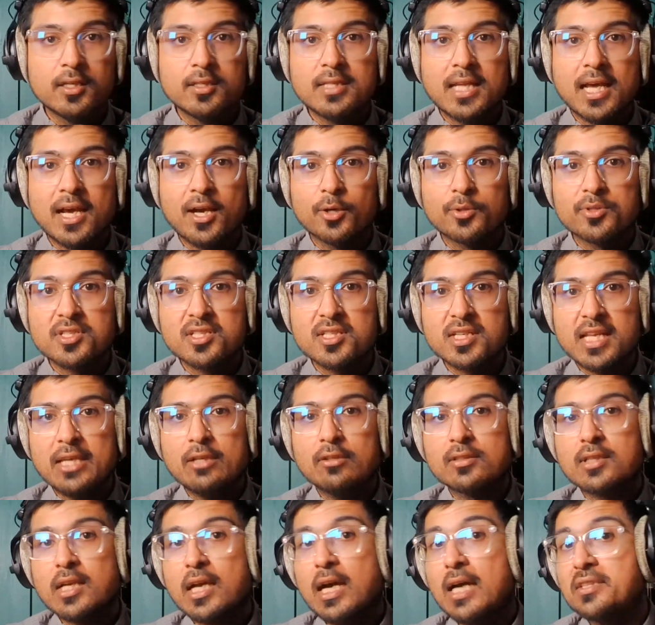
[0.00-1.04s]
Now,
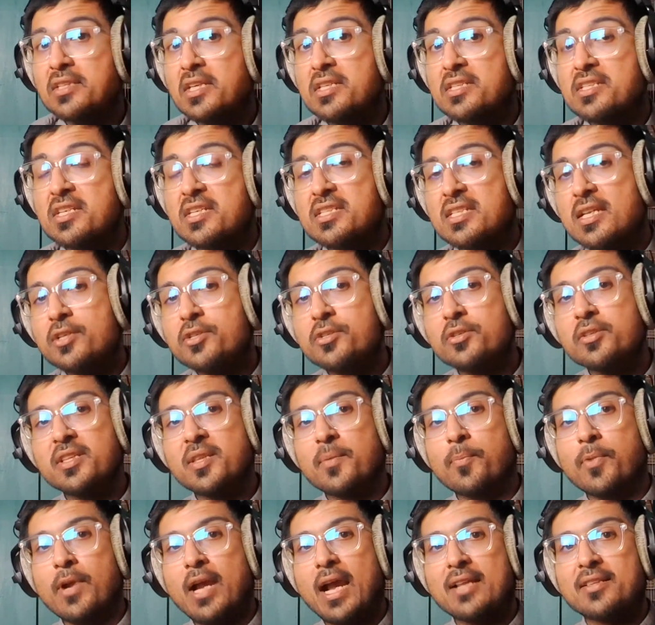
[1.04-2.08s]
scaled content is essentially the
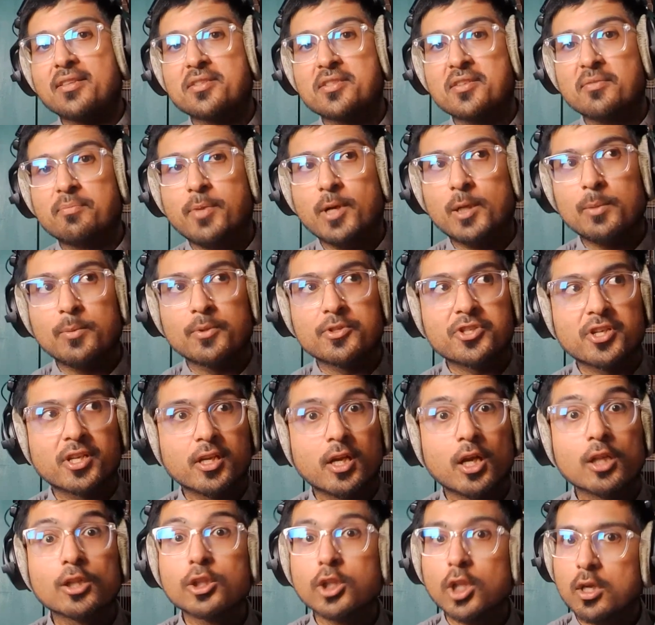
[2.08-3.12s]
practice of publishing
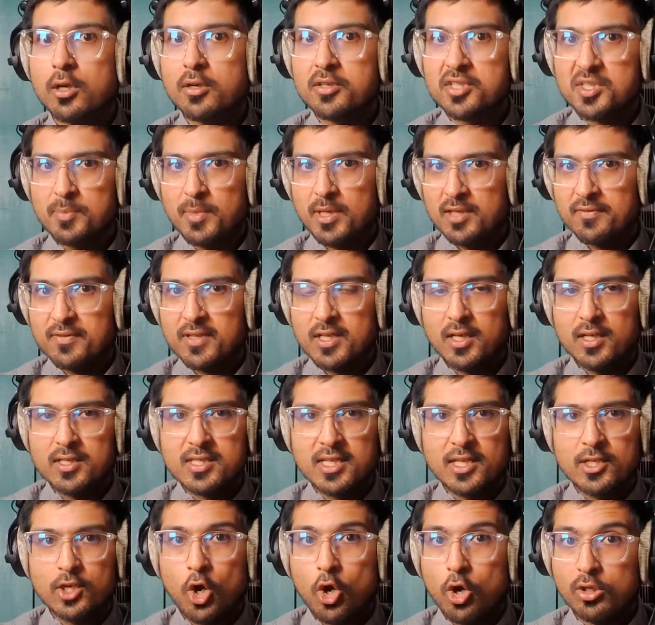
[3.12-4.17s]
a large amount of
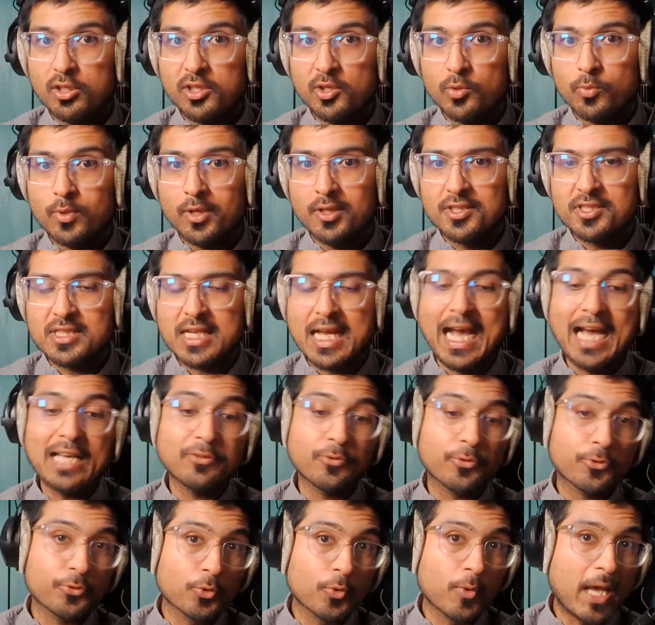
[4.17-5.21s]
content all at once,
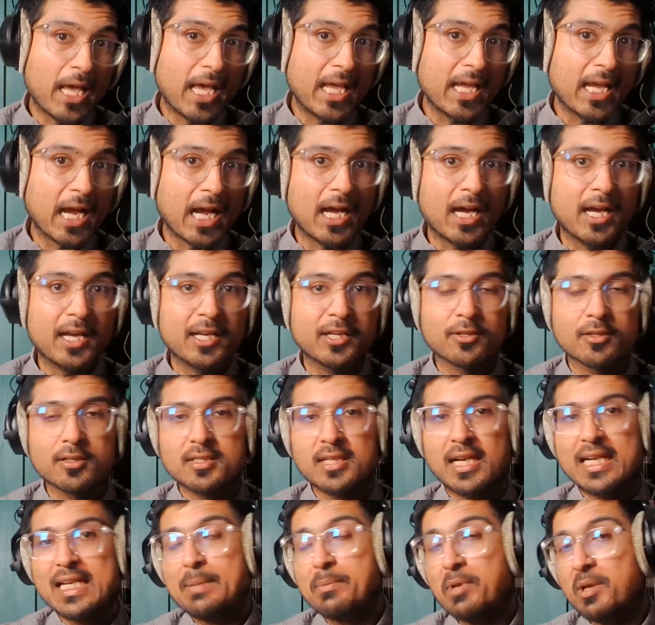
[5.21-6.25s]
either through AI or
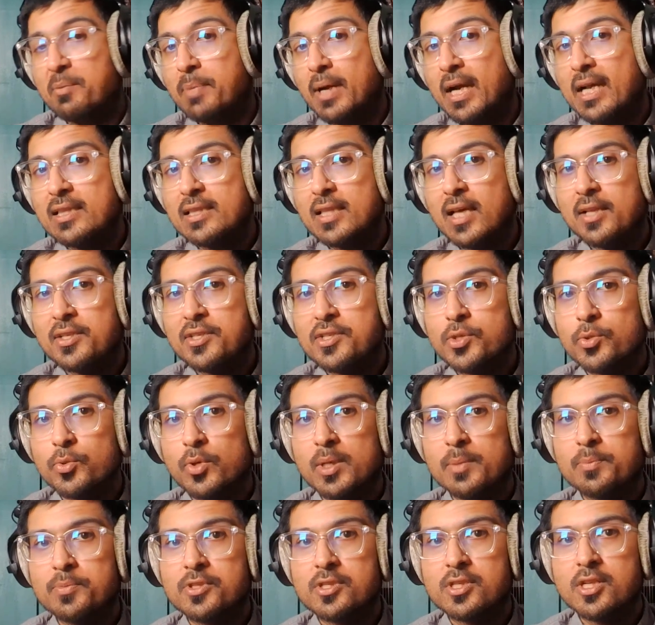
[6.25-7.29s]
dynamic Python
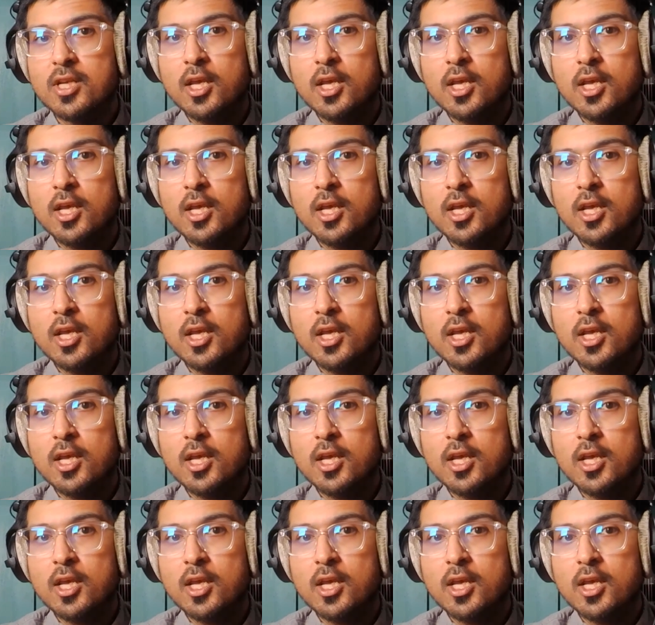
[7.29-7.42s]
scripts,